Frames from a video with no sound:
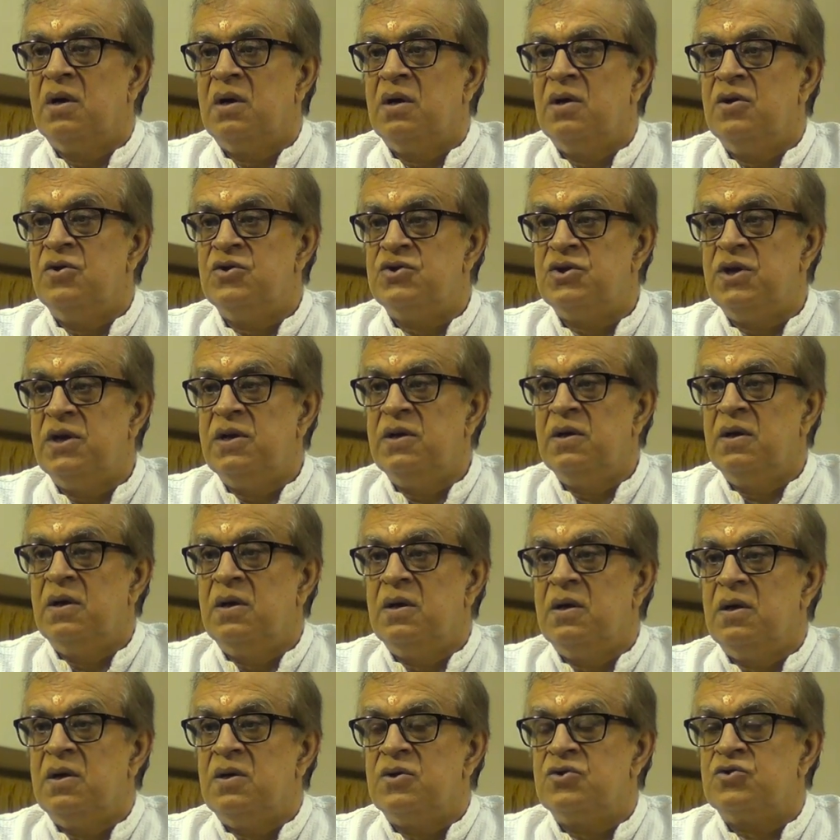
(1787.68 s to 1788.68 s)
You see?
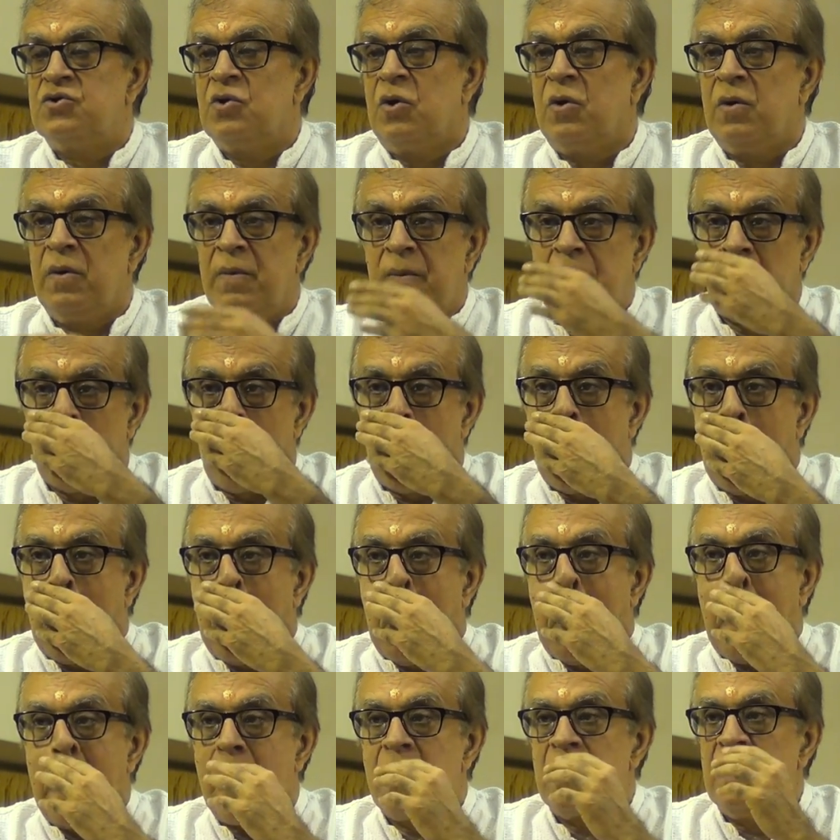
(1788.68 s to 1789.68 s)
So,
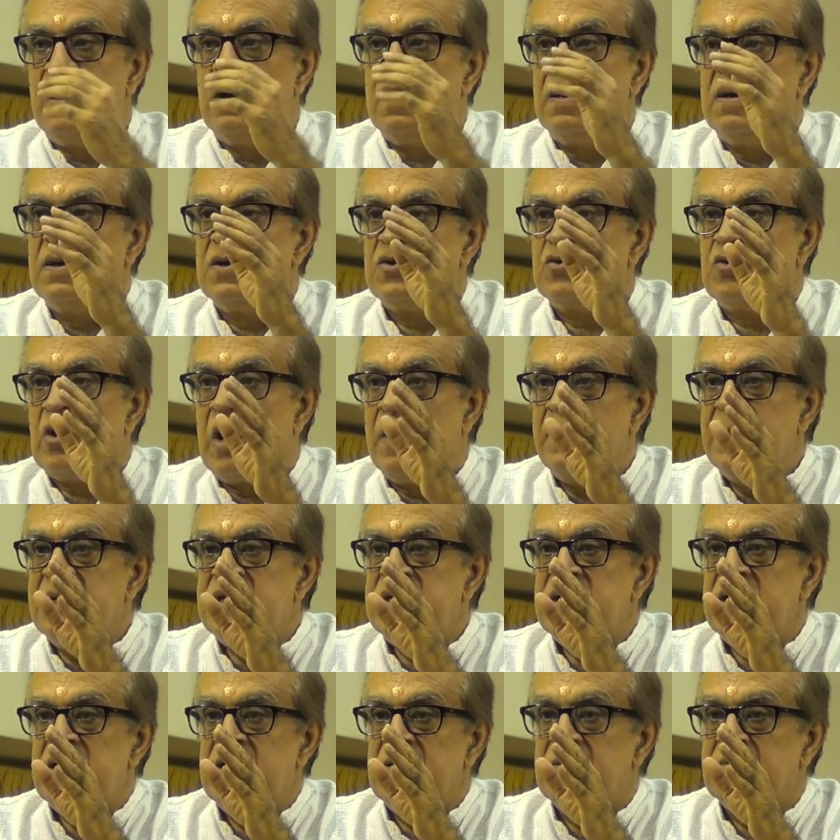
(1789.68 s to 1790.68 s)

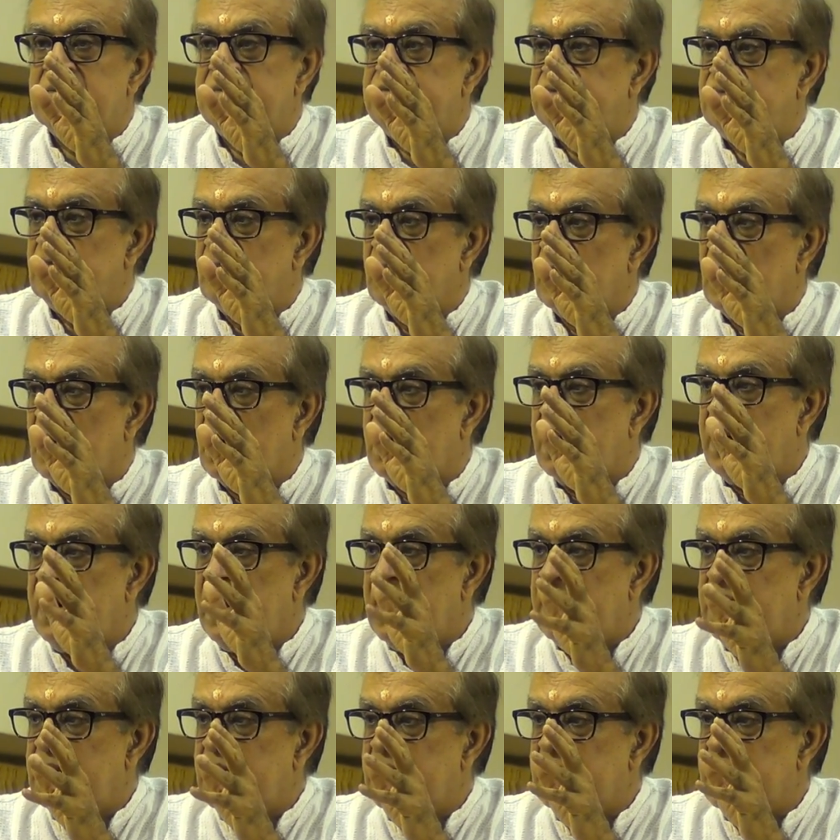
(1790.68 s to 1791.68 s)
Swamiji
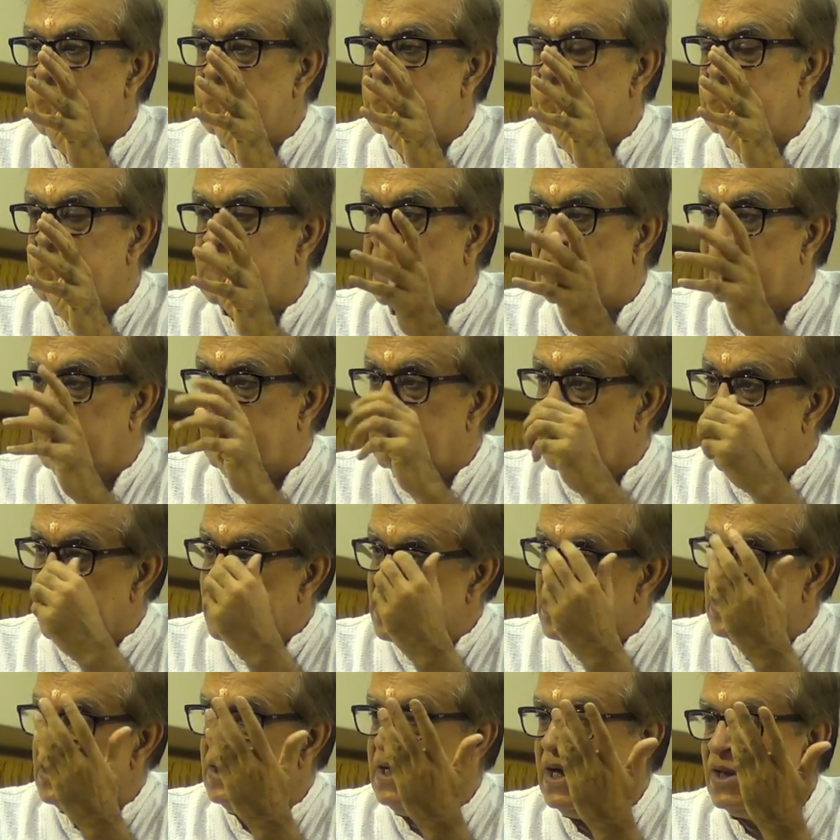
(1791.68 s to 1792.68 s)
created this
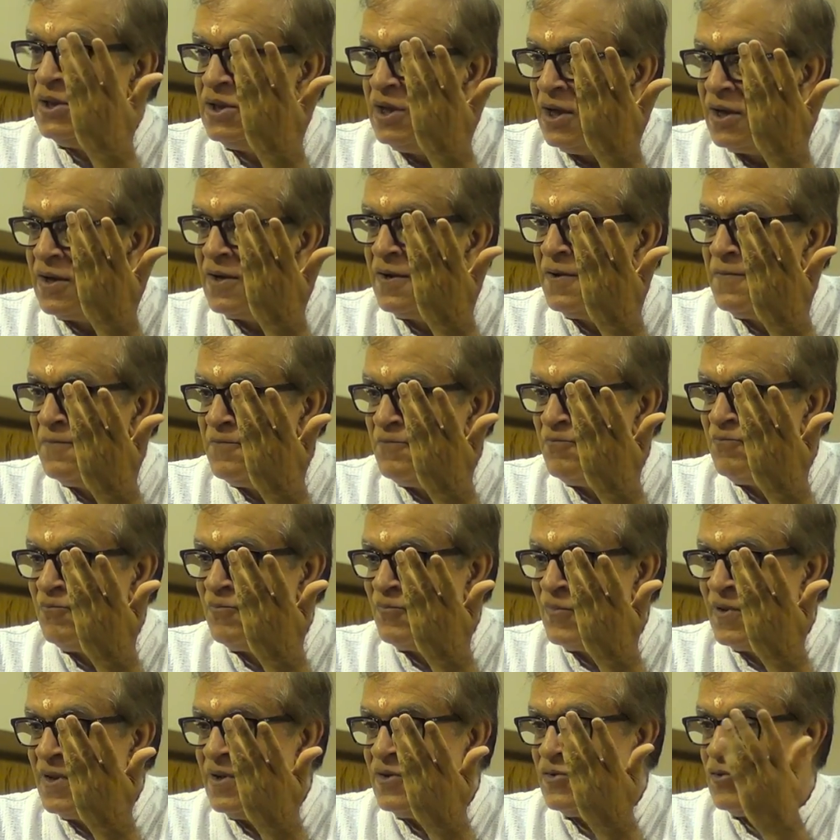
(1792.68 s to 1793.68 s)
Tattvamasi ethic,
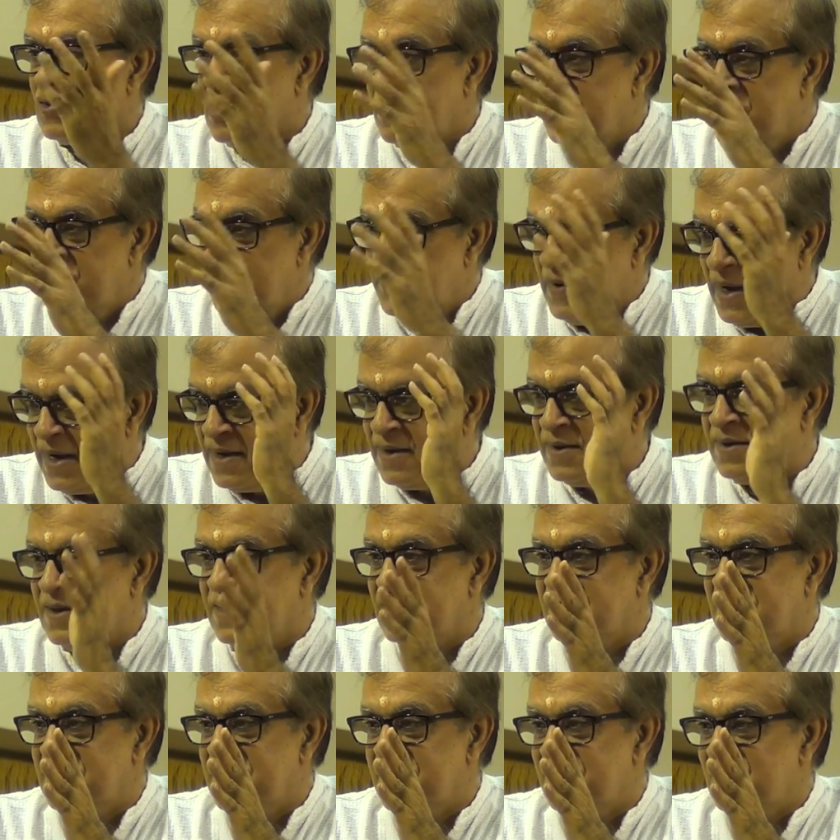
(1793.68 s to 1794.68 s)
Swami
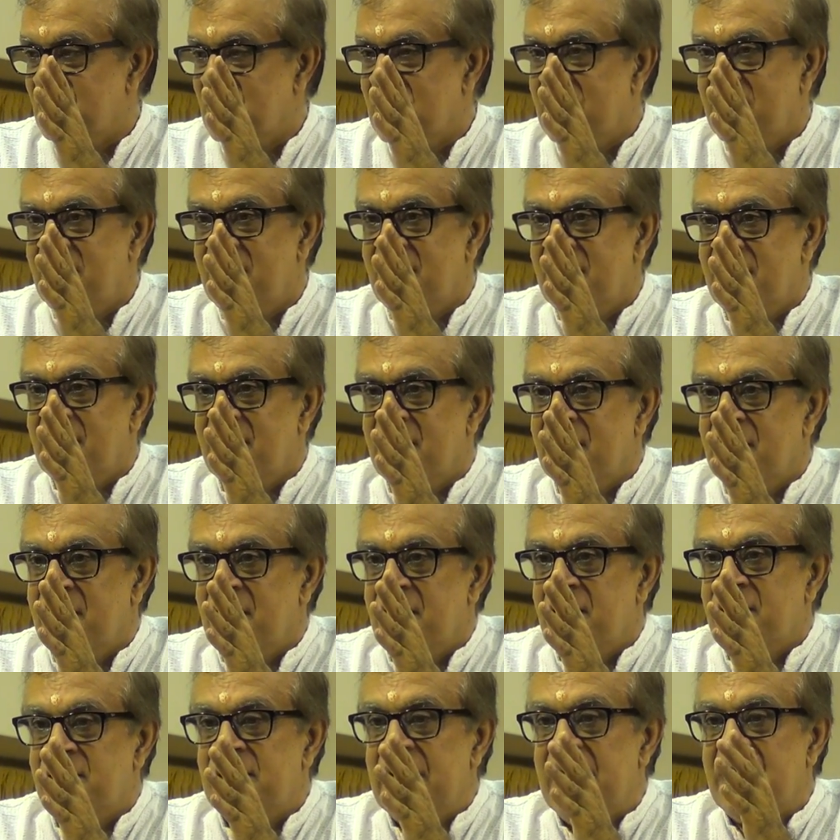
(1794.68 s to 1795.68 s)
Vivekananda.
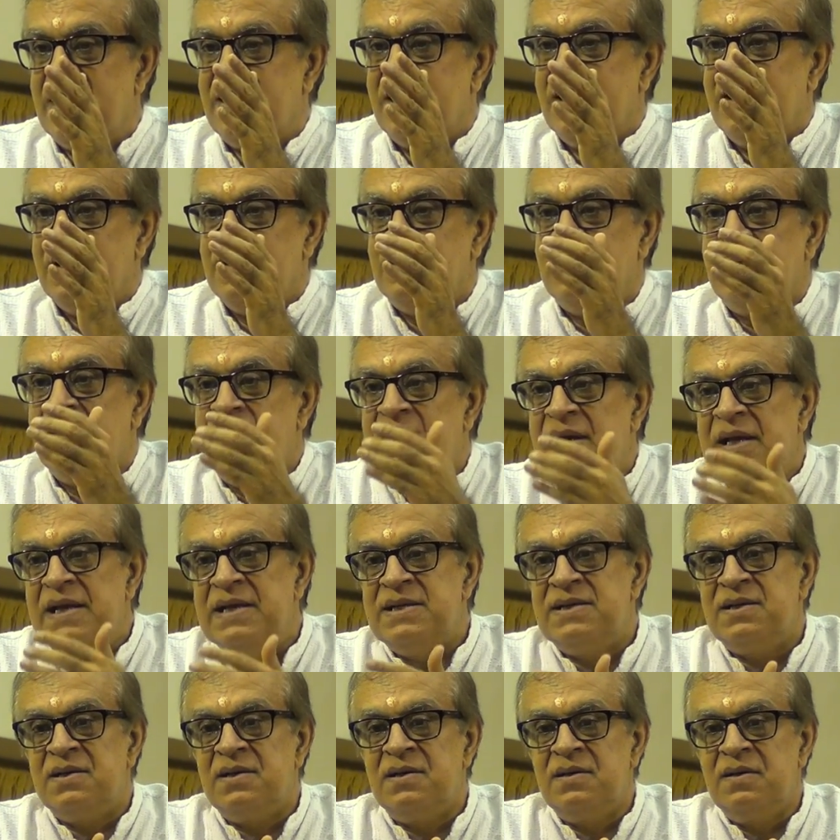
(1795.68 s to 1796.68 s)
that the
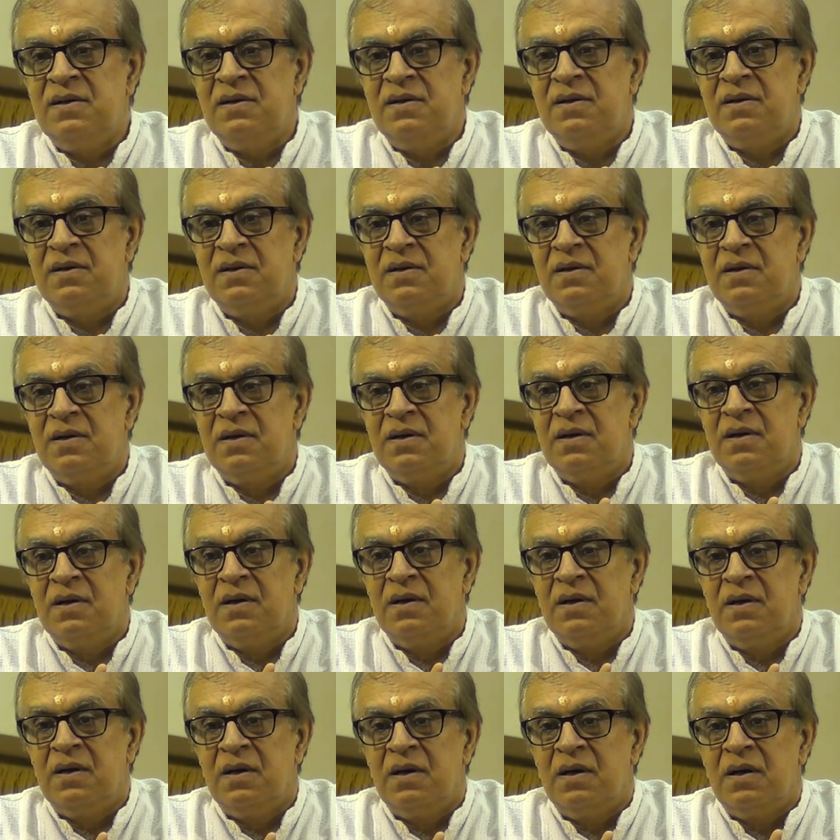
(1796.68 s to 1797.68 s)
reason
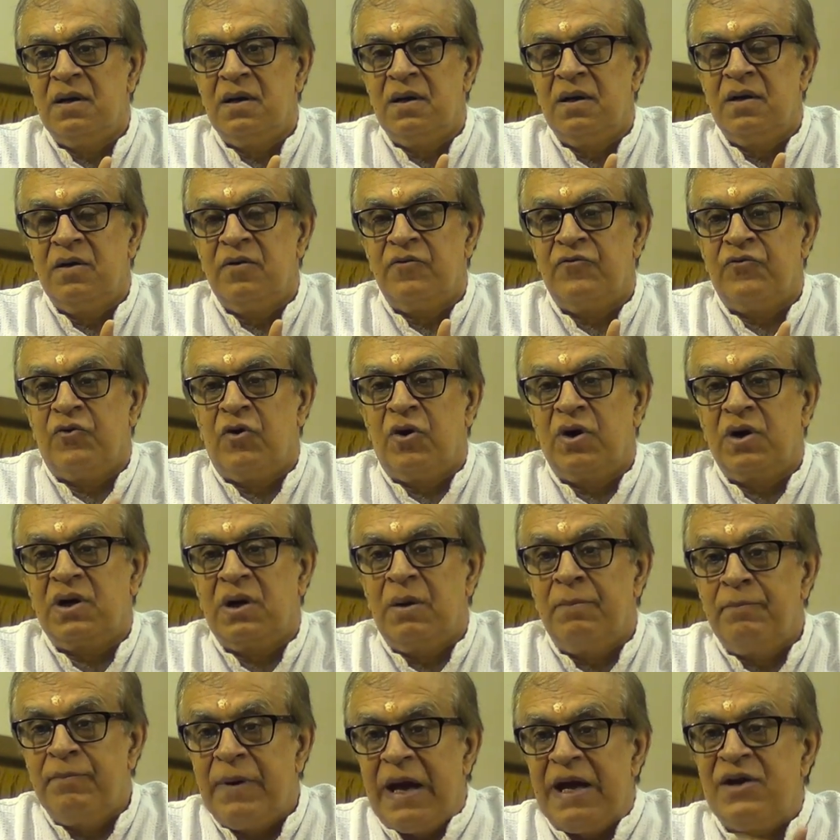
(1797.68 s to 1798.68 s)
for
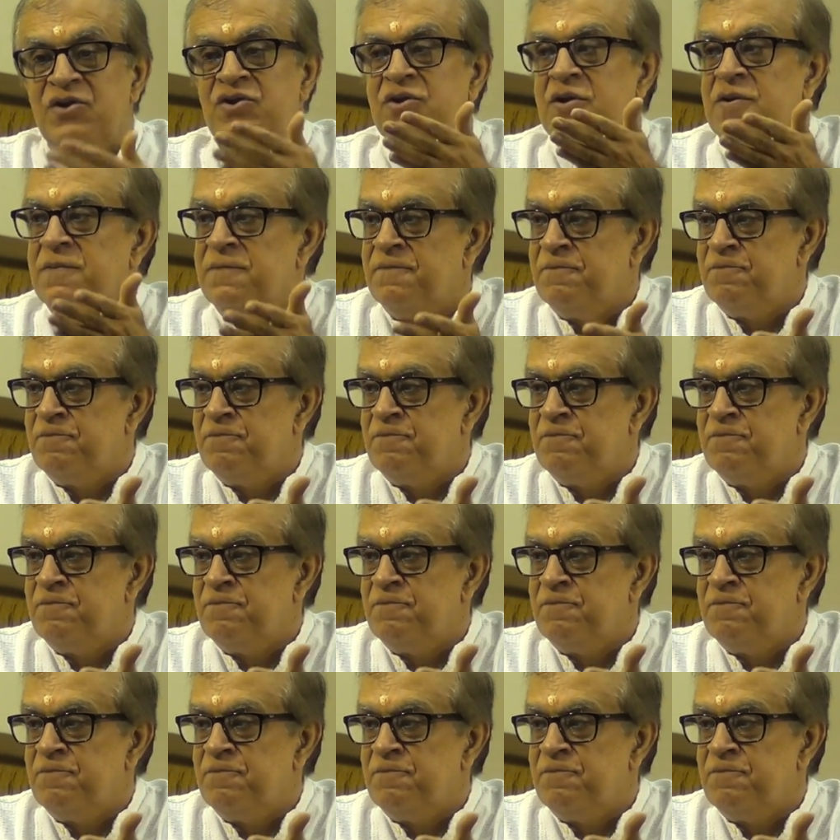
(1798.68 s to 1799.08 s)
compassion,